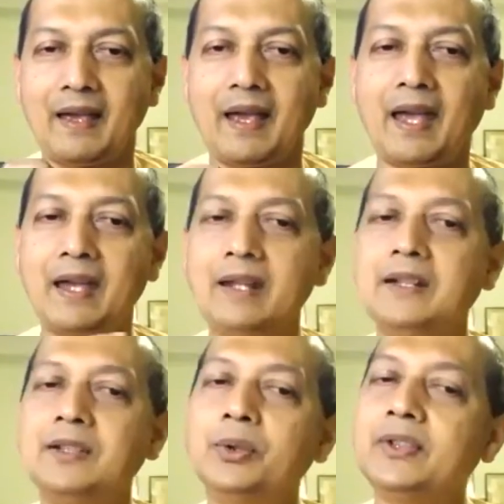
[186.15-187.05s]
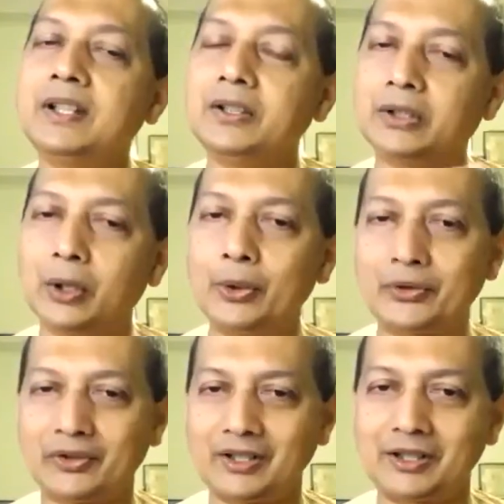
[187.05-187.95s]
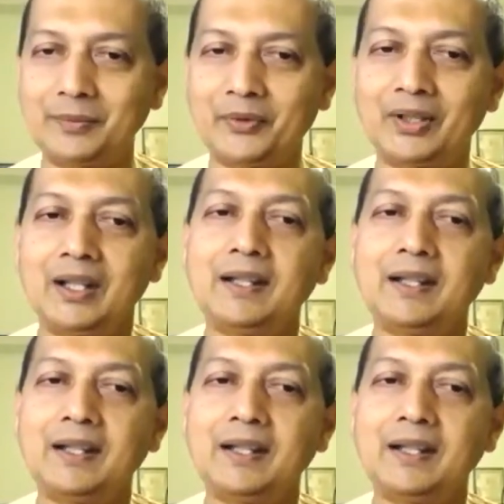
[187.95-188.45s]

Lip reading: and using those terms,